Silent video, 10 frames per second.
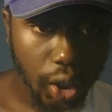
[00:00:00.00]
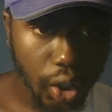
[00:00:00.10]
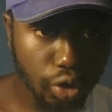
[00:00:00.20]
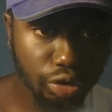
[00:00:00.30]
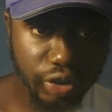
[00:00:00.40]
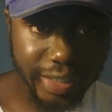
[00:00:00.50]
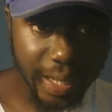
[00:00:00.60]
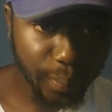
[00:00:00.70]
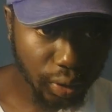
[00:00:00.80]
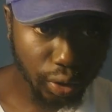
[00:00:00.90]
you don't just
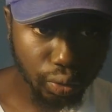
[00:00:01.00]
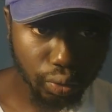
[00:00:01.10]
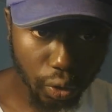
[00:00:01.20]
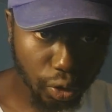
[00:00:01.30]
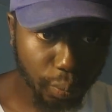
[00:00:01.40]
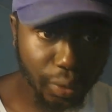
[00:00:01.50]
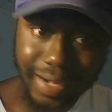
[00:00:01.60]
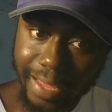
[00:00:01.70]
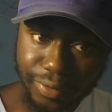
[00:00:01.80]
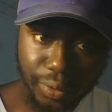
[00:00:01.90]
step on their throat. You put a
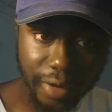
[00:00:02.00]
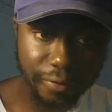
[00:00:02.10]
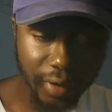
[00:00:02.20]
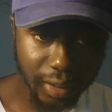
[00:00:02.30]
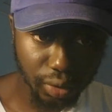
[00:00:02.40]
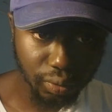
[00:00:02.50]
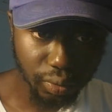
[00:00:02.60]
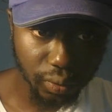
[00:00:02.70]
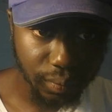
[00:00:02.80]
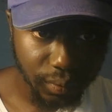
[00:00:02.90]
knife through their fucking
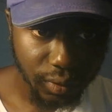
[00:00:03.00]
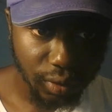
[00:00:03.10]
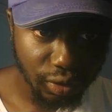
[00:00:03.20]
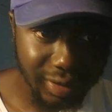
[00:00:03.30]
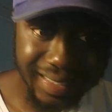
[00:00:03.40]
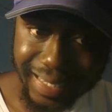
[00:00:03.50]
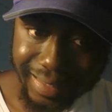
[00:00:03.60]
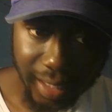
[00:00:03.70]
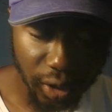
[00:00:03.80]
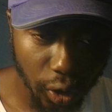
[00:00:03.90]
throat. You
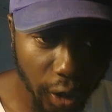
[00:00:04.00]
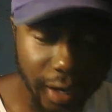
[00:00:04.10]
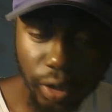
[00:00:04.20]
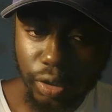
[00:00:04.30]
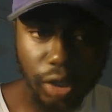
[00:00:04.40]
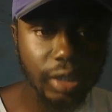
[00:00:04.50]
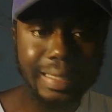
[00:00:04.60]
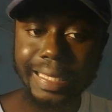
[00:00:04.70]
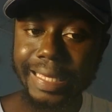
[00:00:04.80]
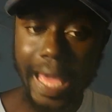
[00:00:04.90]
slit their head,
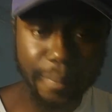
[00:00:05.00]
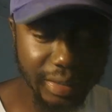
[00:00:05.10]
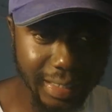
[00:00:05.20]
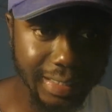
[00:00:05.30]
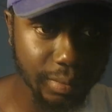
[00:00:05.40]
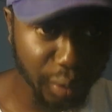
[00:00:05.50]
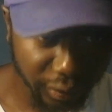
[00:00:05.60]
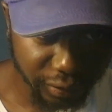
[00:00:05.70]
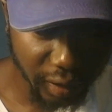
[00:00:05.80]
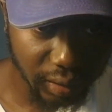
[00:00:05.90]
decapitate these
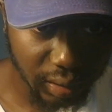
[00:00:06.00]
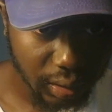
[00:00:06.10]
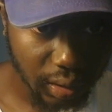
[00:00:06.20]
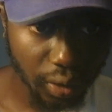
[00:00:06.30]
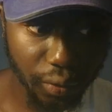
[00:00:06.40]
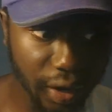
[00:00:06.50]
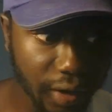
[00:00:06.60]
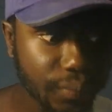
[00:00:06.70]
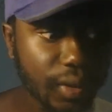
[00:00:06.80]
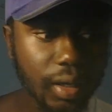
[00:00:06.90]
motherfuckers. All
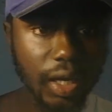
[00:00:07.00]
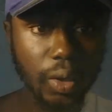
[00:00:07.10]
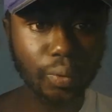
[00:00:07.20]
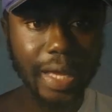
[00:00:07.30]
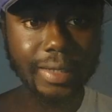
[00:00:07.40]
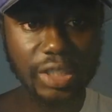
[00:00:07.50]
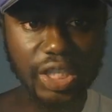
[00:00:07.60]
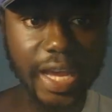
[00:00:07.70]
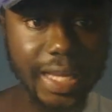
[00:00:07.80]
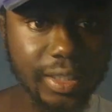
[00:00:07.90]
right. We had a
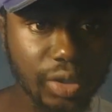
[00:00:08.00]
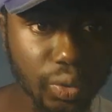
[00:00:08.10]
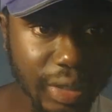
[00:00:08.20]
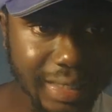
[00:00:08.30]
chance 3